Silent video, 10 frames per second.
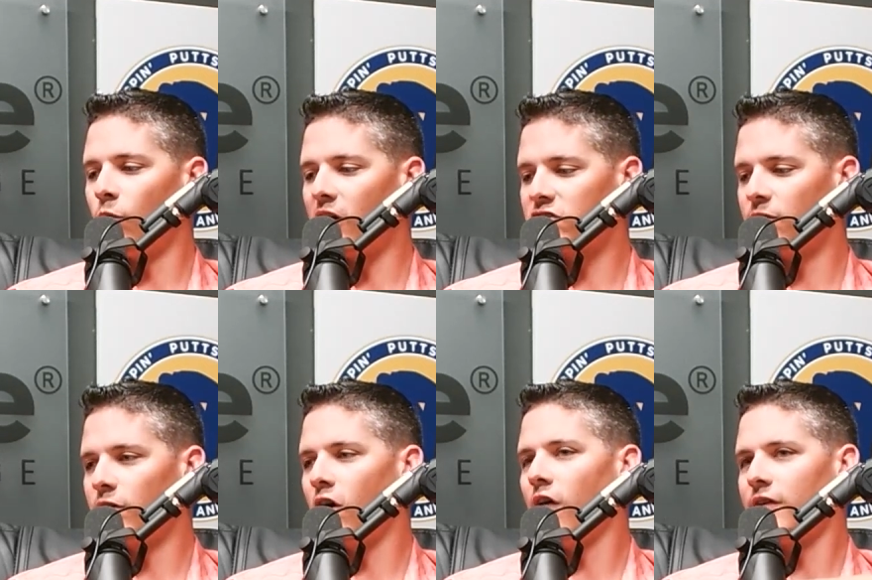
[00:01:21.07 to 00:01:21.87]
watch some
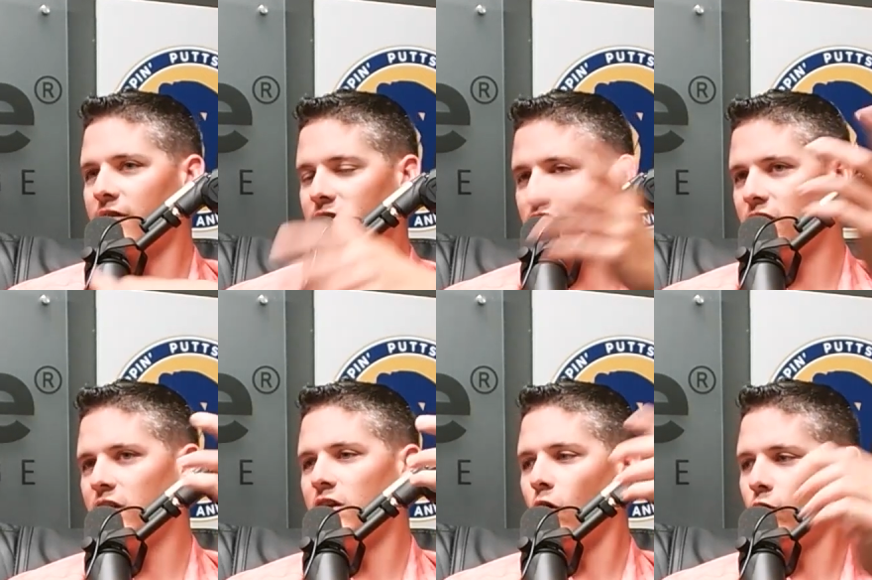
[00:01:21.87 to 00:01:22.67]
of the golf.
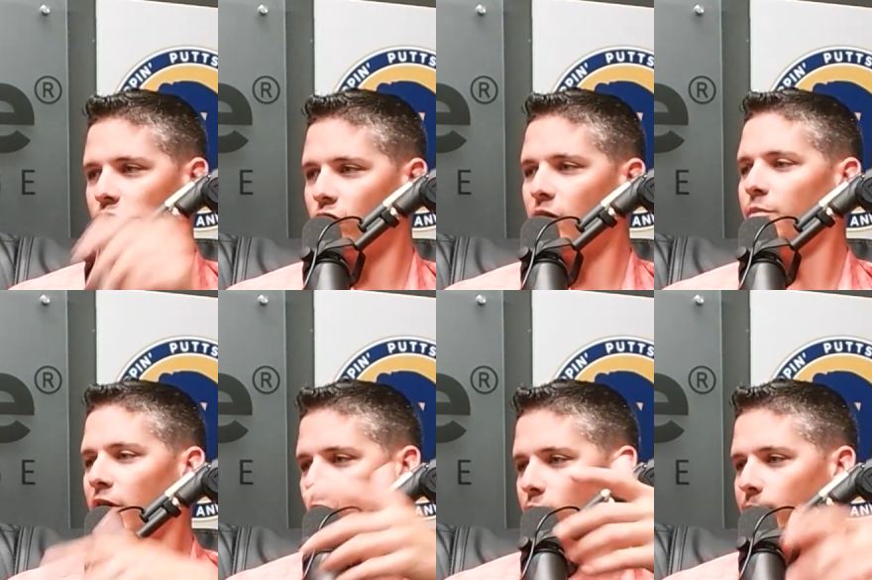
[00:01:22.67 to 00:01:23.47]
Obviously, they're getting
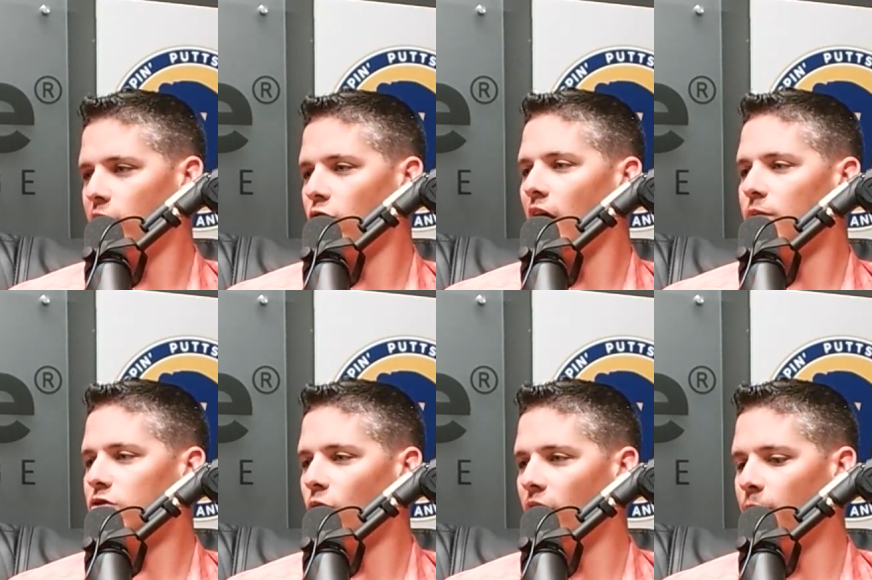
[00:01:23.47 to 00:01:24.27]
bigger and bigger
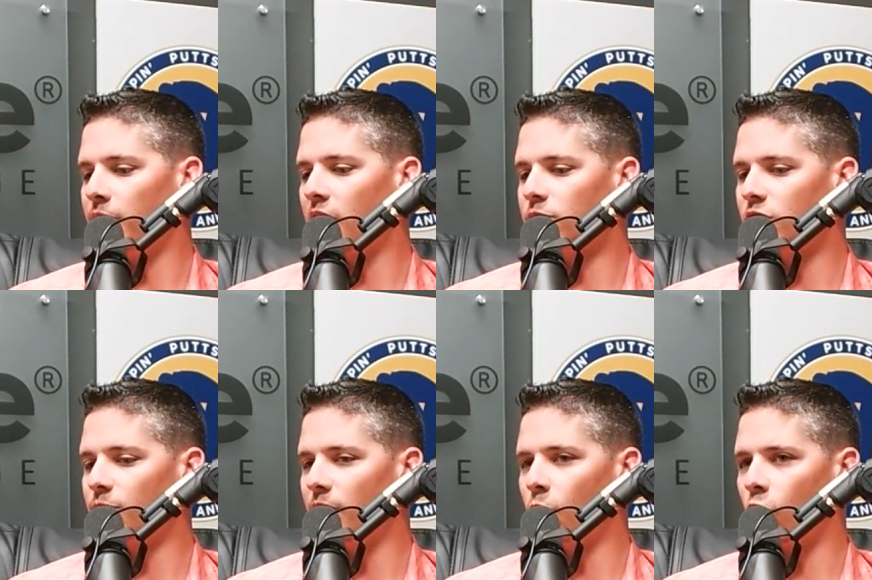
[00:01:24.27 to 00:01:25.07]
names, so it becomes a
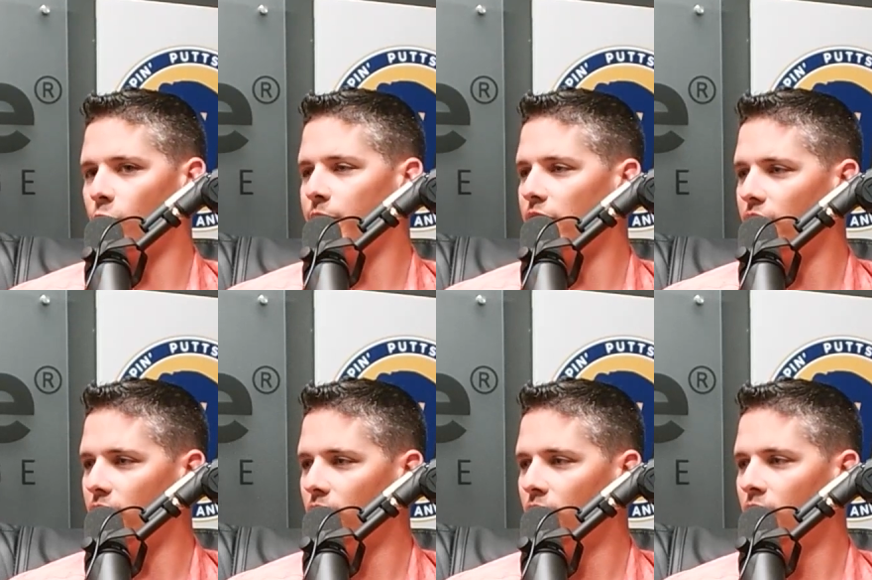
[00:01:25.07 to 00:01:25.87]
bit more
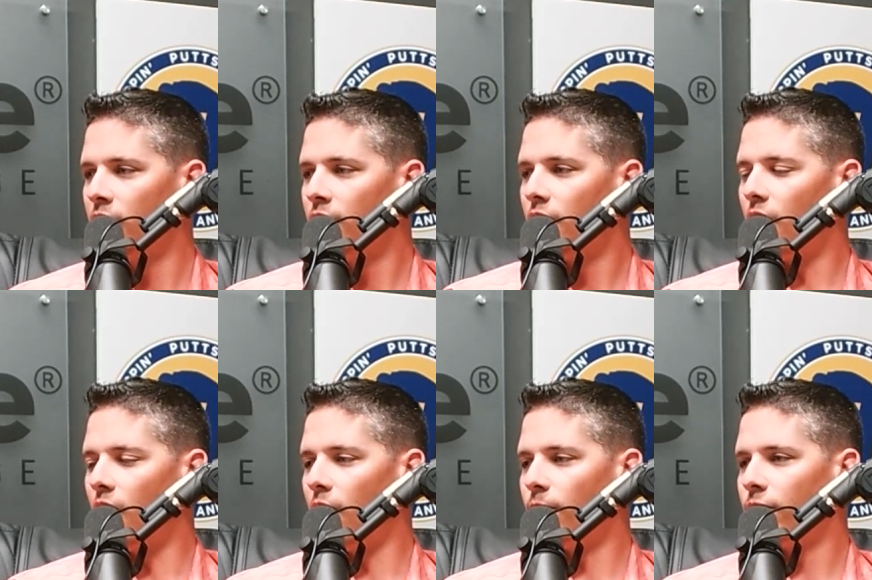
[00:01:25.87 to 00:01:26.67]
appealing.
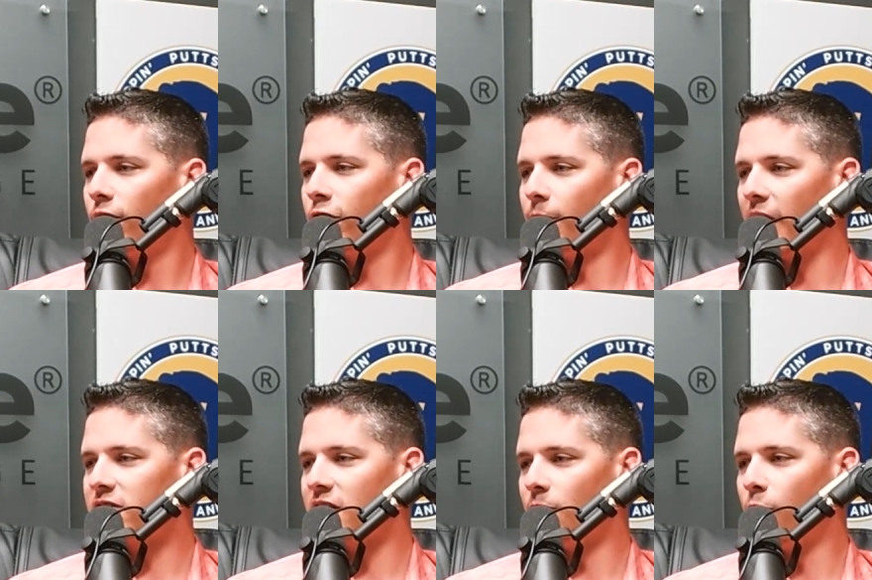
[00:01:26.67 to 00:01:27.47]
From that
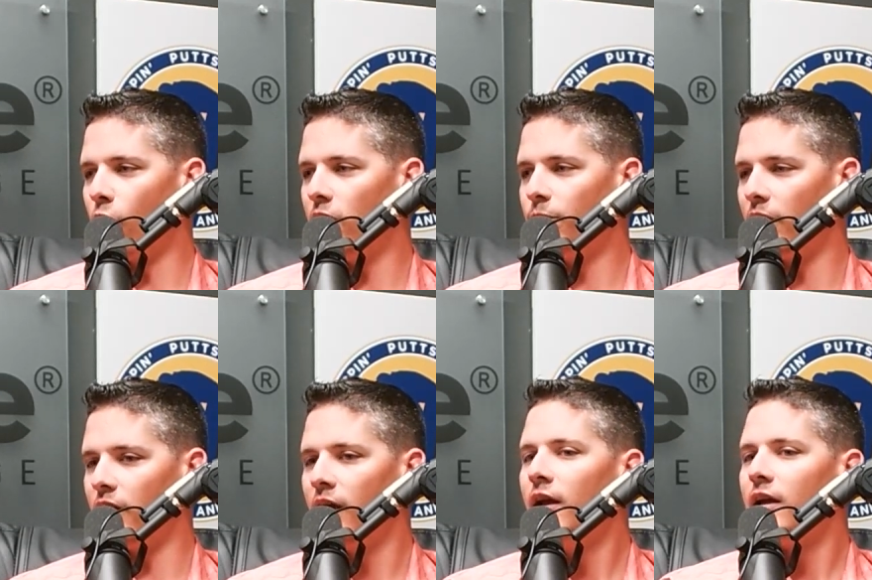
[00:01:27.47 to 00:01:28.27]
standpoint,
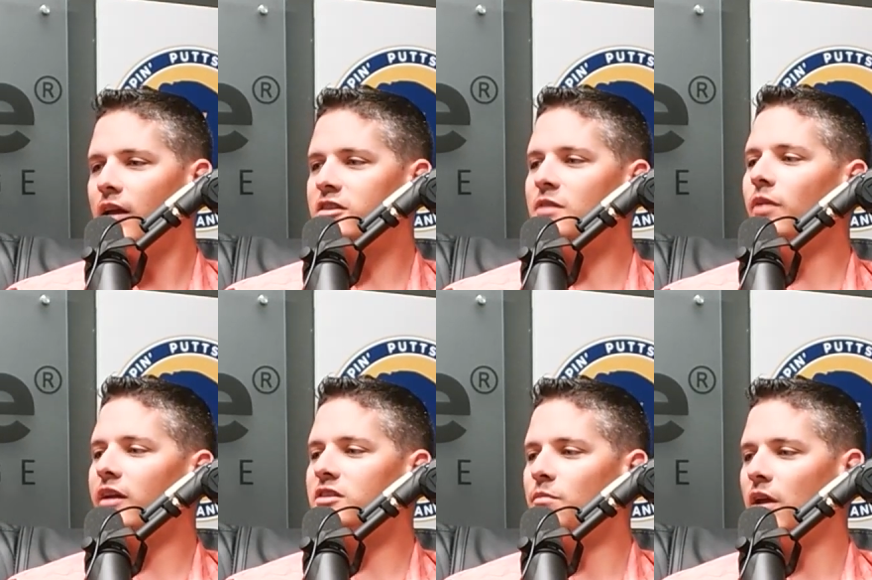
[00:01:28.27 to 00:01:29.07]
but it seemed
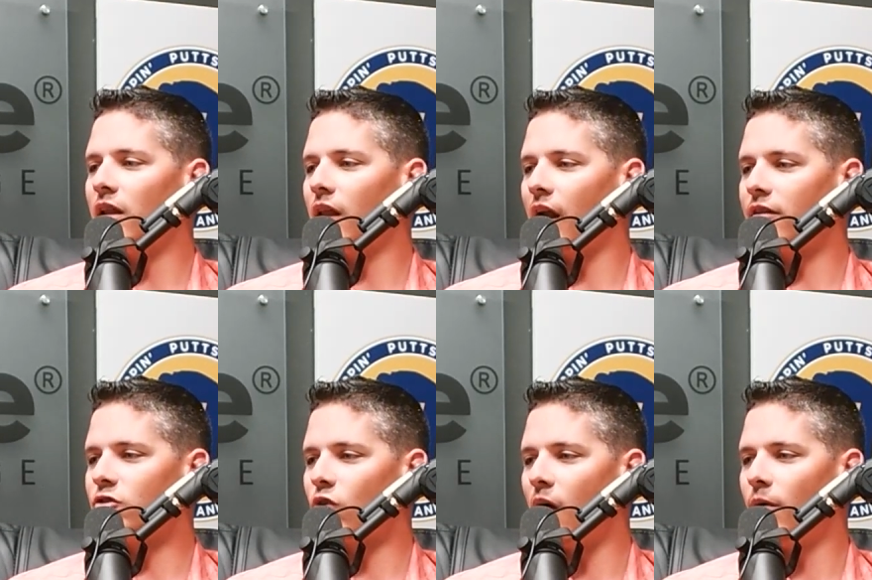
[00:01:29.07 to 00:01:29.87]
like to me a lot of the
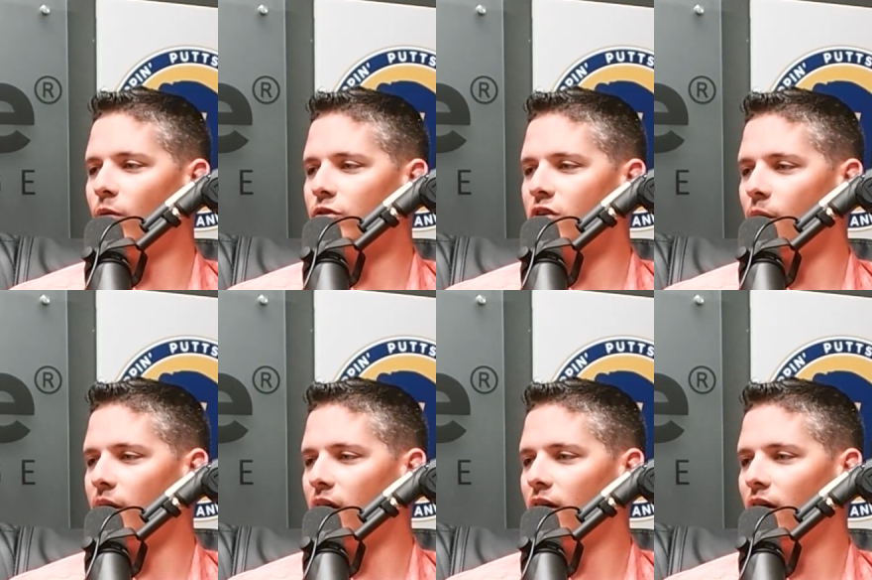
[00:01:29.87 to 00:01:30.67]
drama was
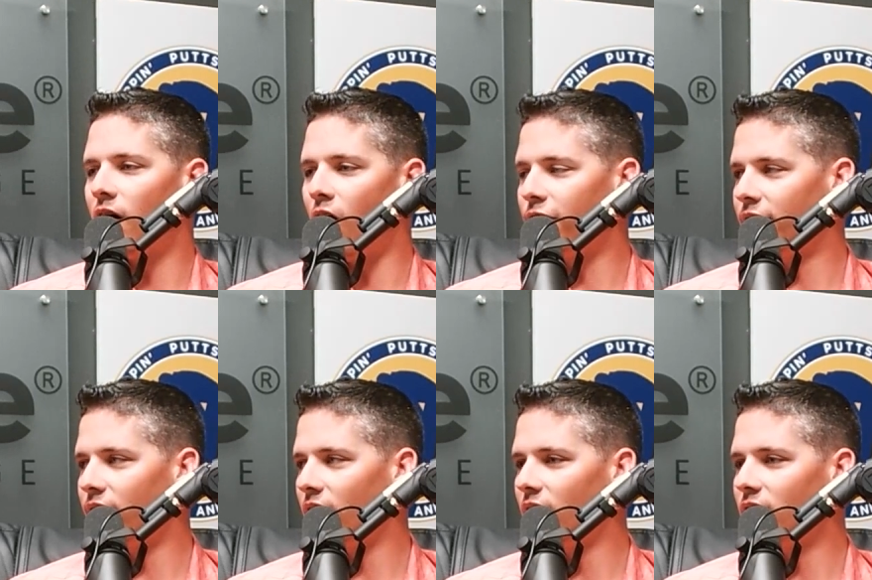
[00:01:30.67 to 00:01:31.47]
coming off of
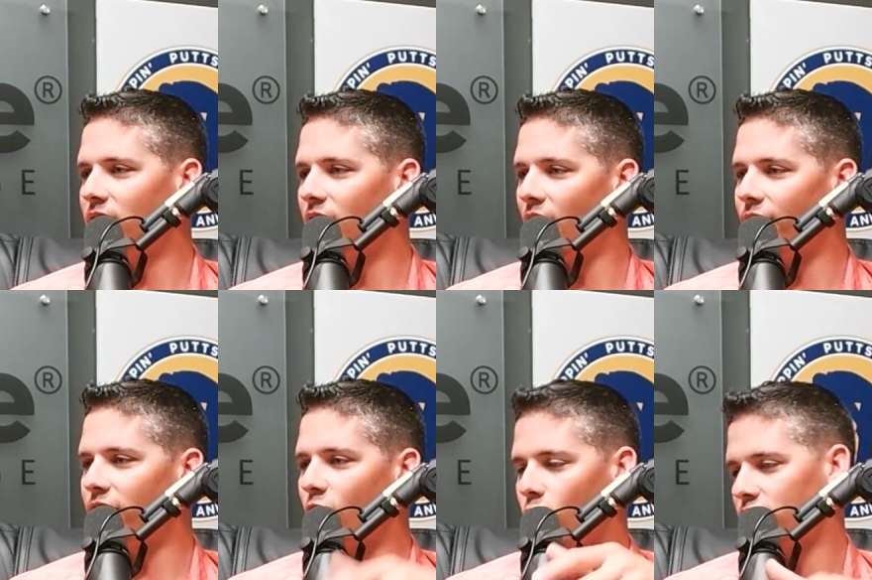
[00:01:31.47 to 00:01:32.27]

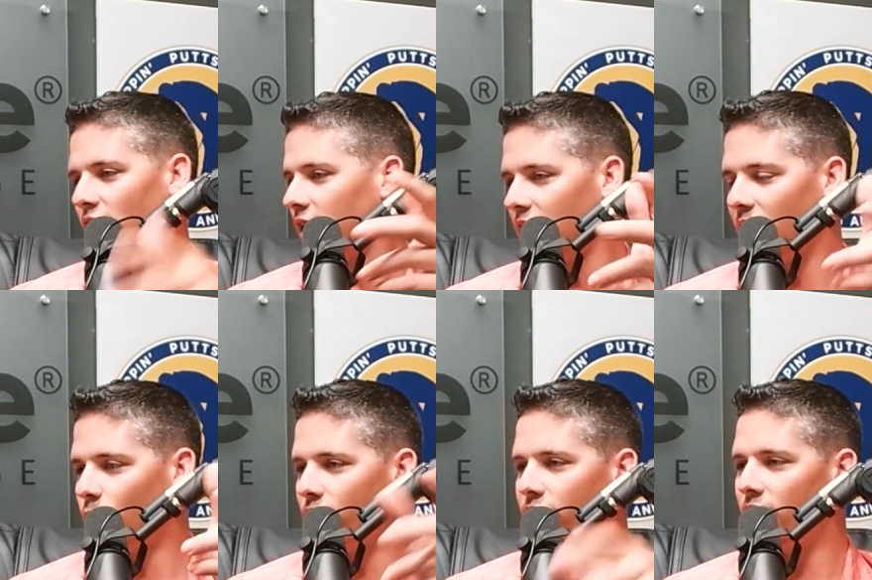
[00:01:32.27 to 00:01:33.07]
the course again
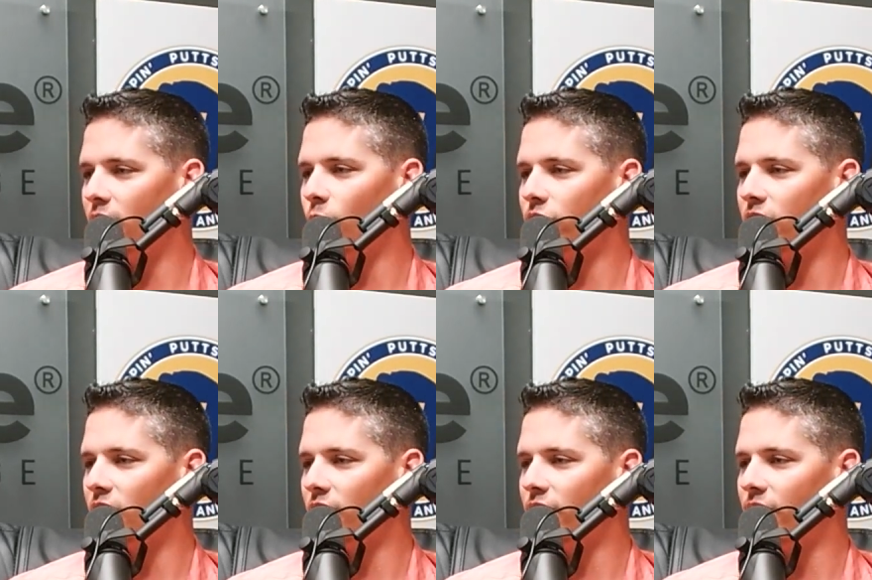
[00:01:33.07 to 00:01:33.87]
with the
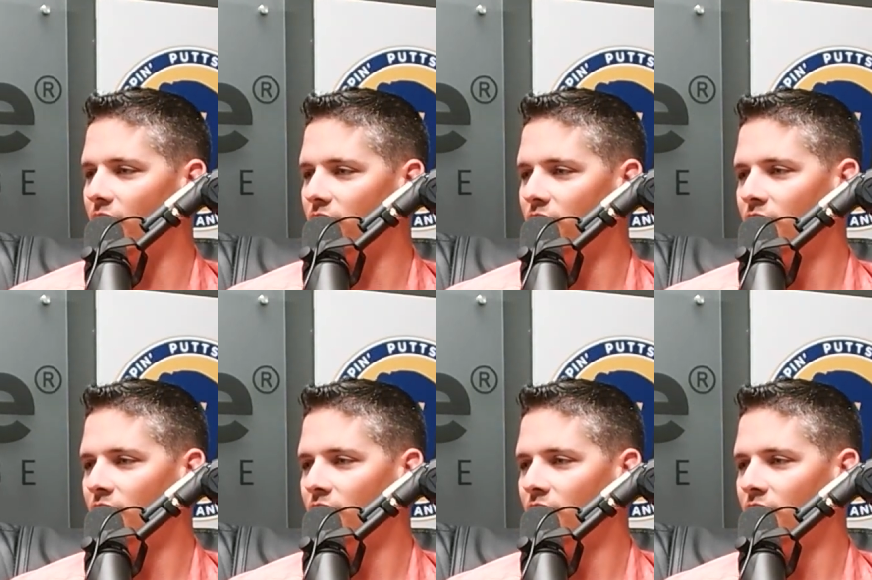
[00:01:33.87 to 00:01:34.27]
LIV event,